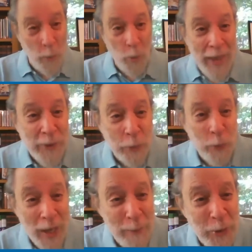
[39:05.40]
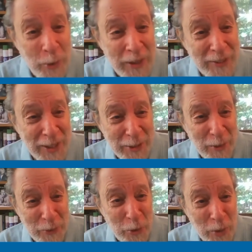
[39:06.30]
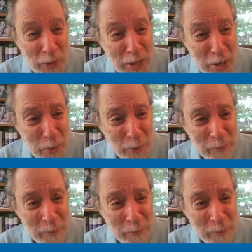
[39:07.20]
Well, that's why I'm doing this interview with you.